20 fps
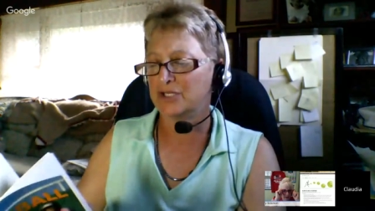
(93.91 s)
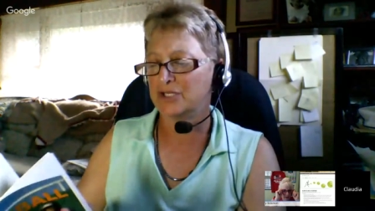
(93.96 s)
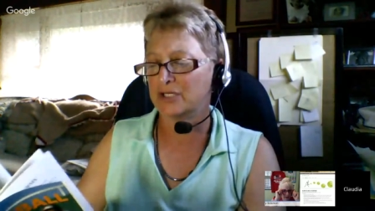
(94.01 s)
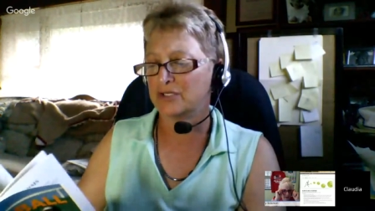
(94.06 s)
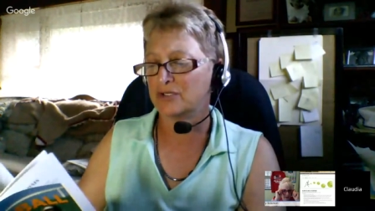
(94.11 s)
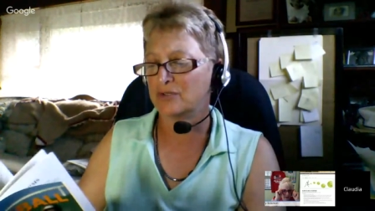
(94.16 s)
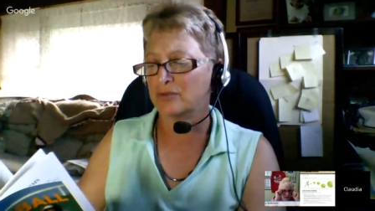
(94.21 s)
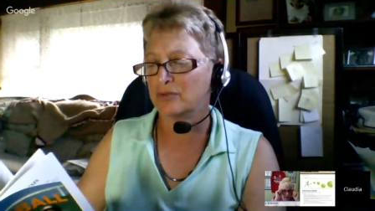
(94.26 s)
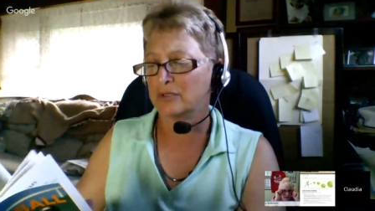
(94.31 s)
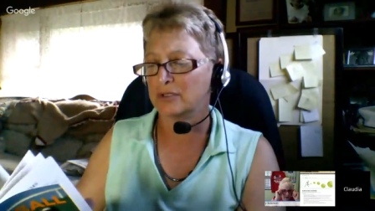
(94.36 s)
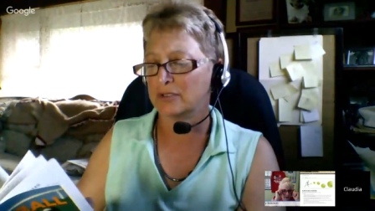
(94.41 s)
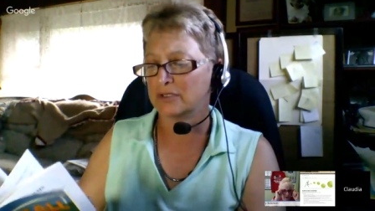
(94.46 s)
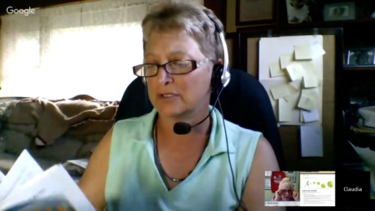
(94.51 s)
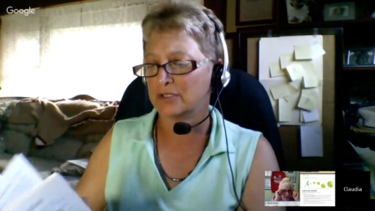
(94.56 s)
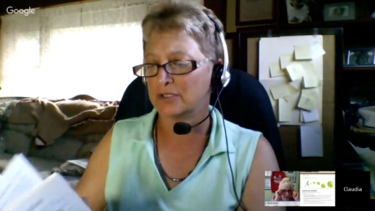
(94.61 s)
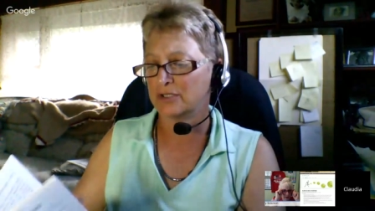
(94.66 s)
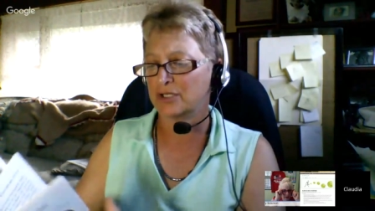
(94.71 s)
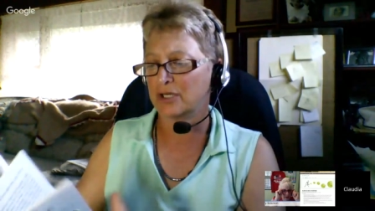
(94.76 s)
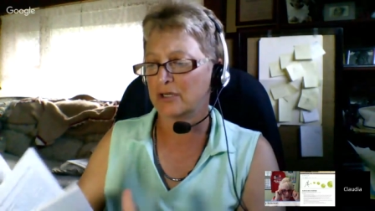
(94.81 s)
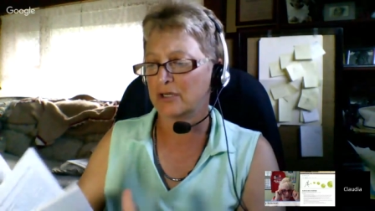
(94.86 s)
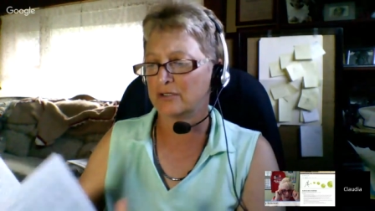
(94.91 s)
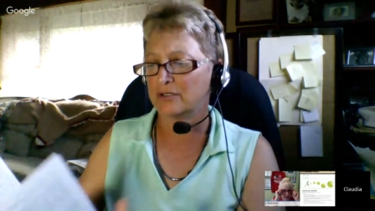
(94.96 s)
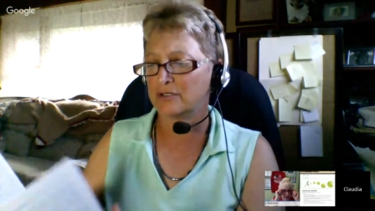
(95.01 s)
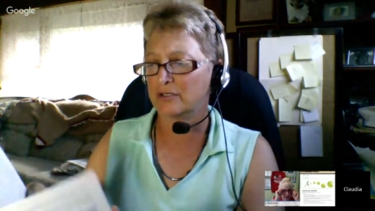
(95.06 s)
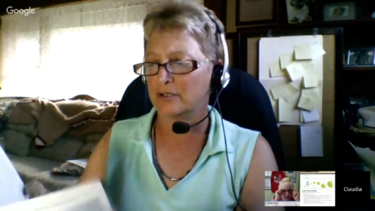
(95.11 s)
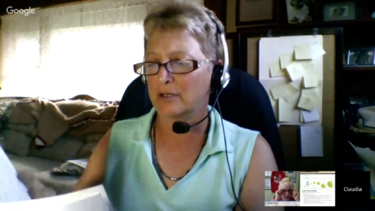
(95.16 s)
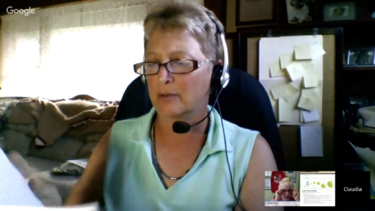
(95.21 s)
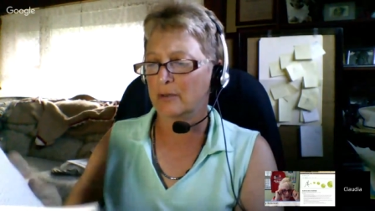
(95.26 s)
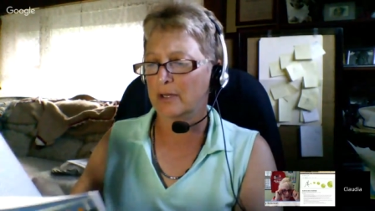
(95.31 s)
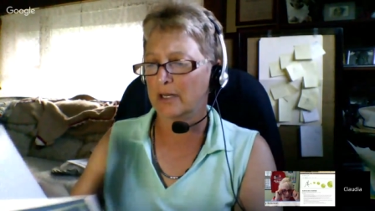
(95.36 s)
to share too. I want to
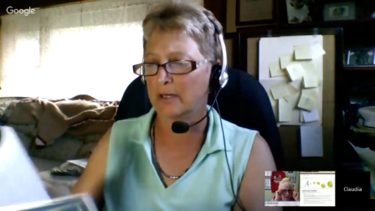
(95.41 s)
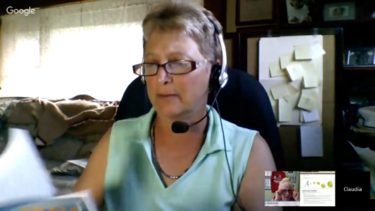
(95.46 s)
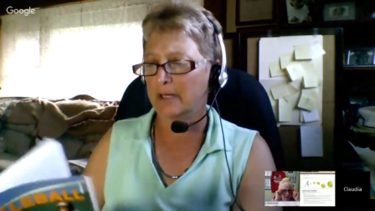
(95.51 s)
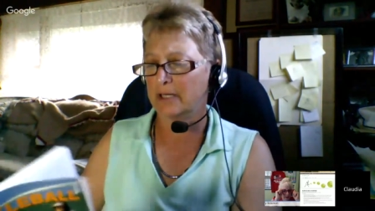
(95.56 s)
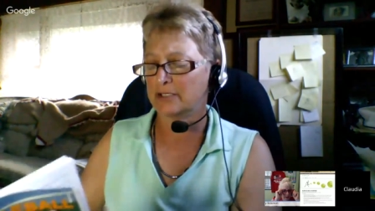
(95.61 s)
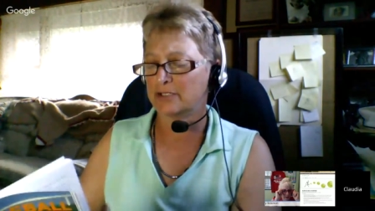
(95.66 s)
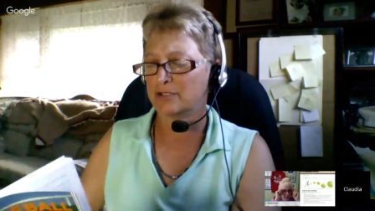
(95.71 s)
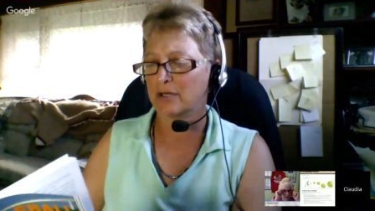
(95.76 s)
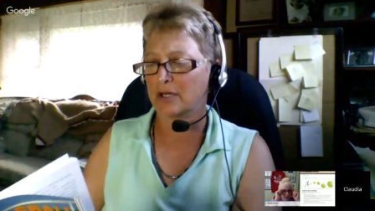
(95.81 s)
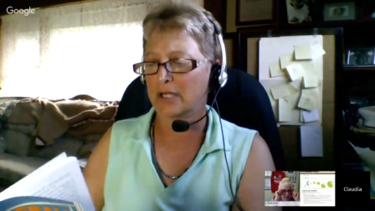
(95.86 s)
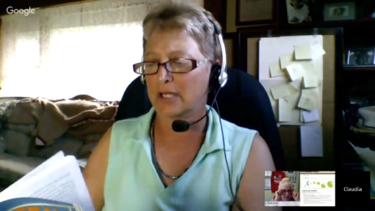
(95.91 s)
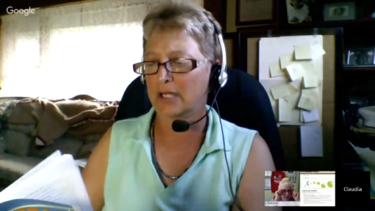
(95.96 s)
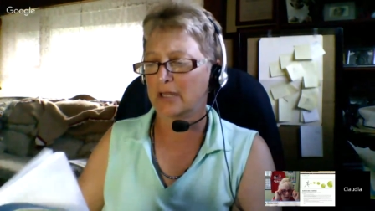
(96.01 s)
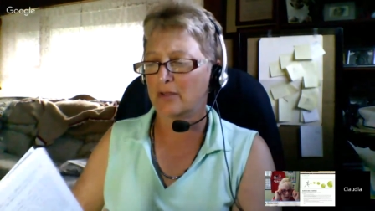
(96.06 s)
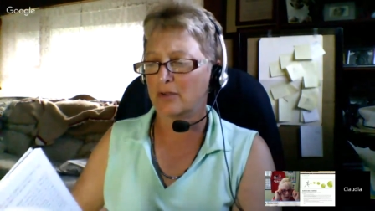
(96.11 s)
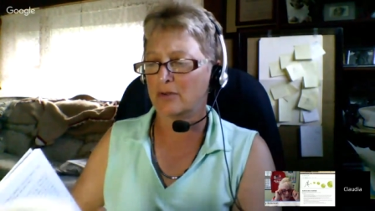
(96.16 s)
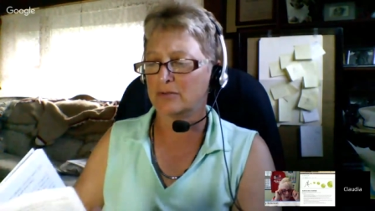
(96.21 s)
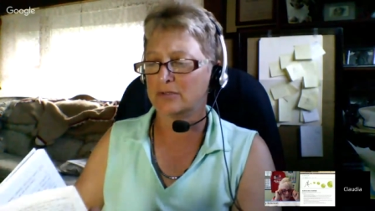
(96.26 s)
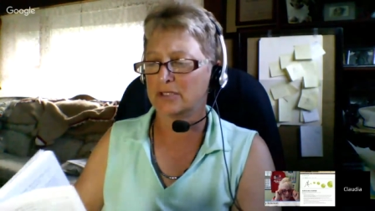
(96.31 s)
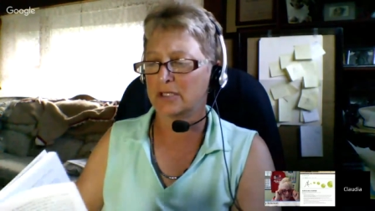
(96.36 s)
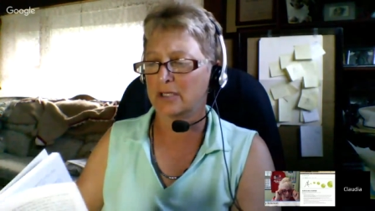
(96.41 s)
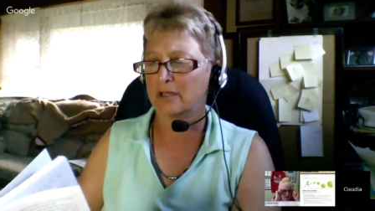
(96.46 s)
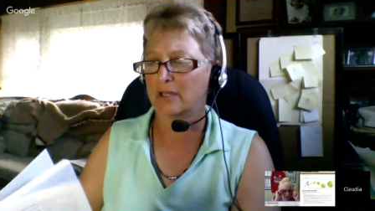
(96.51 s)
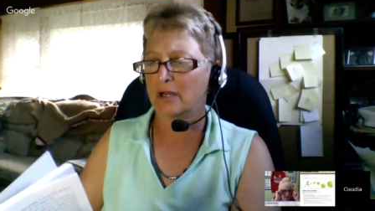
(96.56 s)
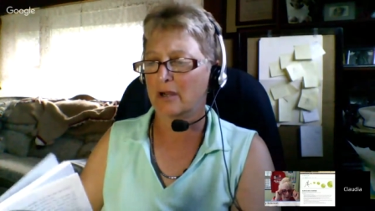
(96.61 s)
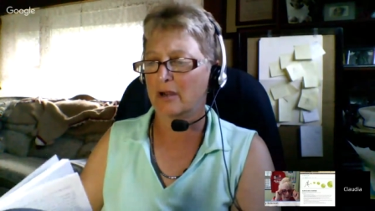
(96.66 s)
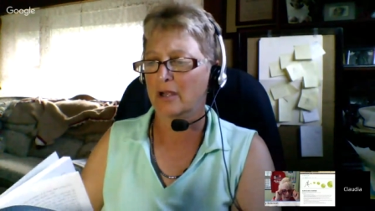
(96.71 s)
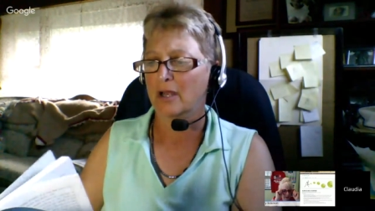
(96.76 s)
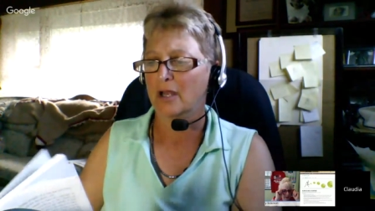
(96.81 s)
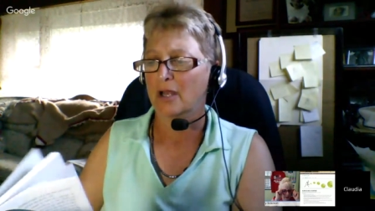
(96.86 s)
make sure I get those in there. Yeah.
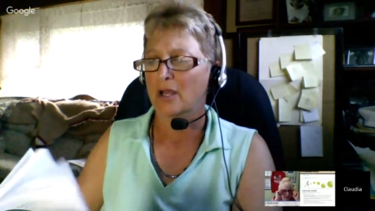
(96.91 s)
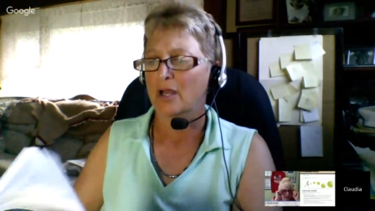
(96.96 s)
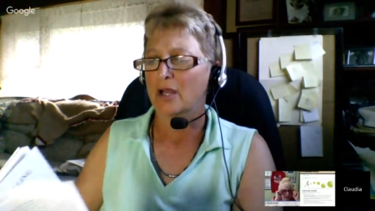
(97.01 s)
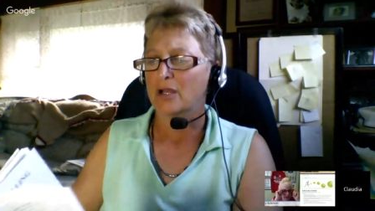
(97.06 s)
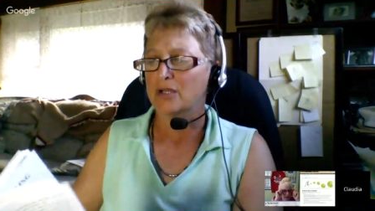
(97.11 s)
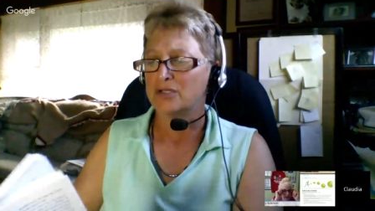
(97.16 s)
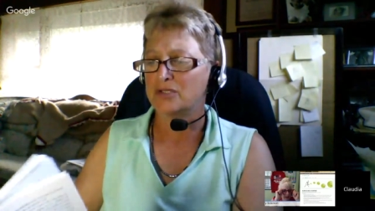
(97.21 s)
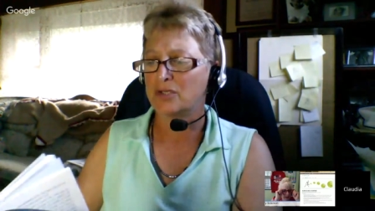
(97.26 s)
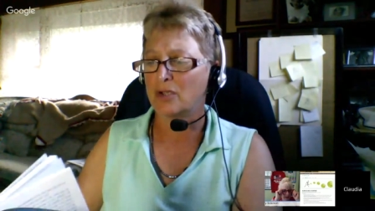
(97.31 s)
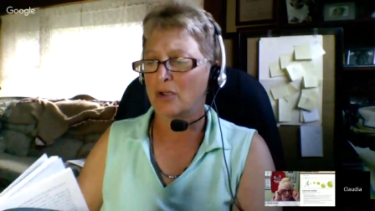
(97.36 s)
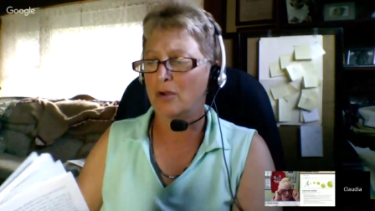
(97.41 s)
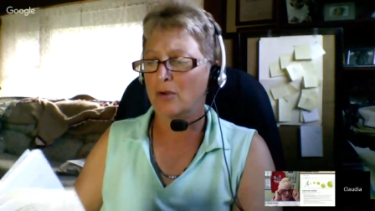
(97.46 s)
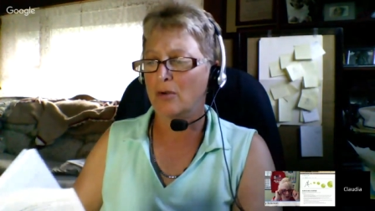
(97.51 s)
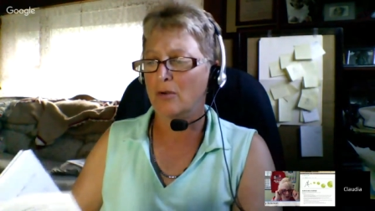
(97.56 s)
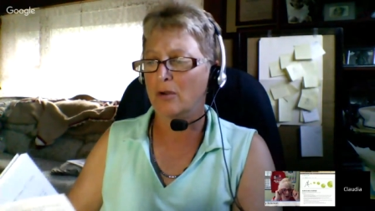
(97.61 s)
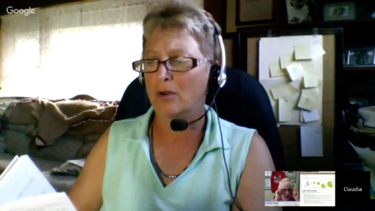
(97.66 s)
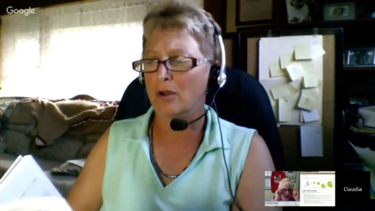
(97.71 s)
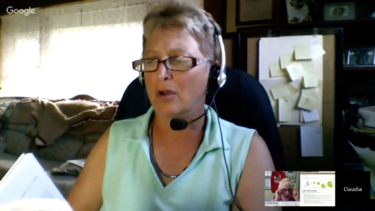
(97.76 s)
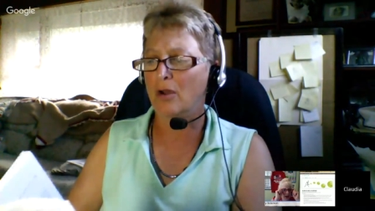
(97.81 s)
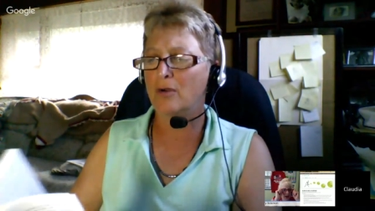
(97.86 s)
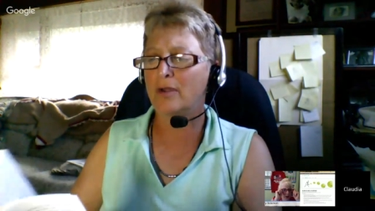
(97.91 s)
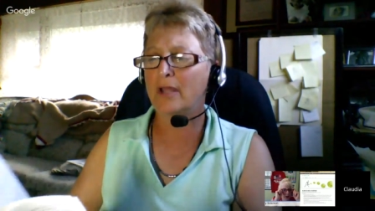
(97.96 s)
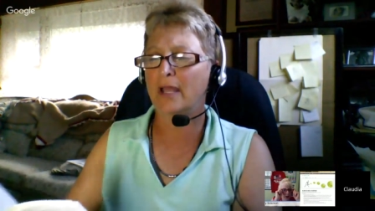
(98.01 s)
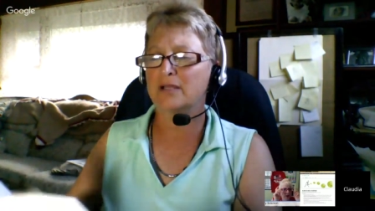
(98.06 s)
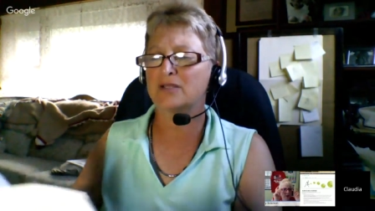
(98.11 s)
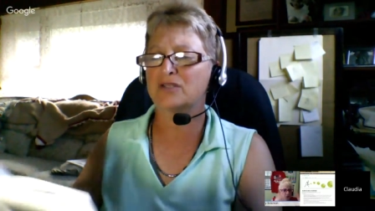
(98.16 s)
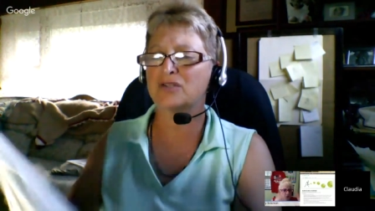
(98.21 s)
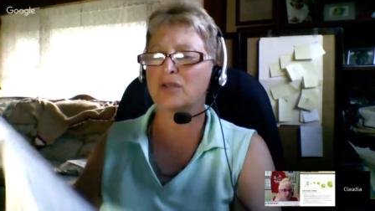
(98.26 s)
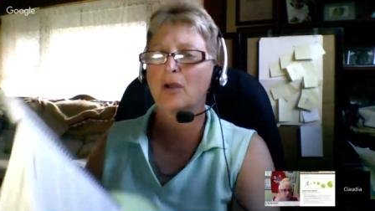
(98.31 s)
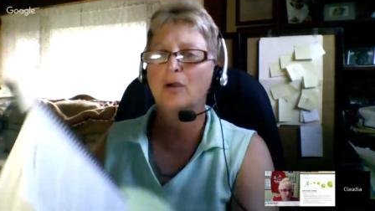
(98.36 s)
I mean, so, okay. So
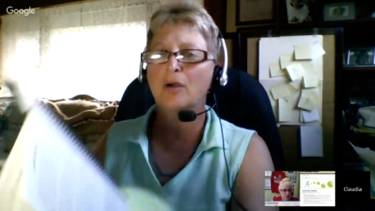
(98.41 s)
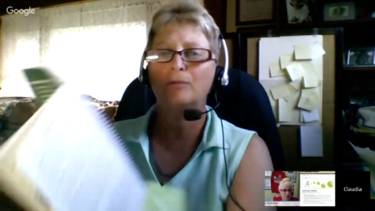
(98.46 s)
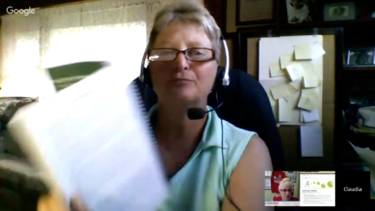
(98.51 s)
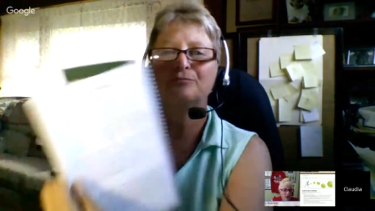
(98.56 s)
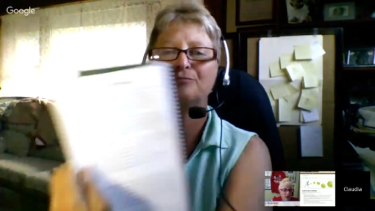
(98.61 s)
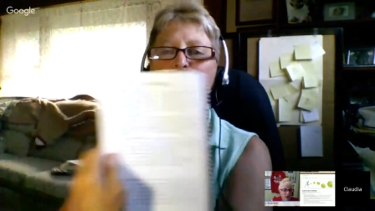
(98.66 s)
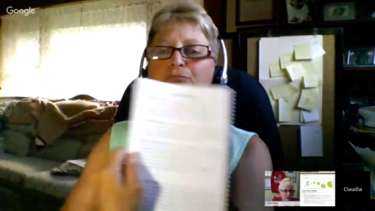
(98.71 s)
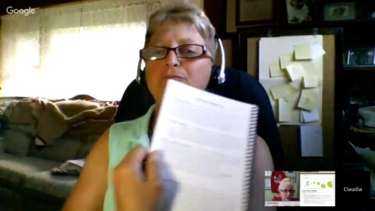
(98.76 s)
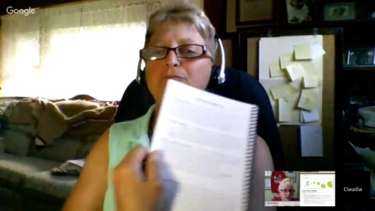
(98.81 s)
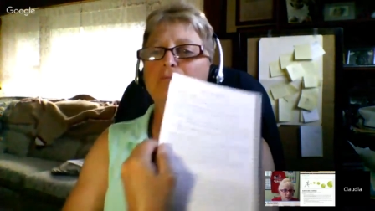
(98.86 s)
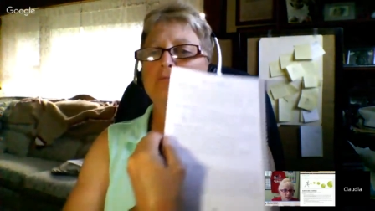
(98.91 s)
facets of the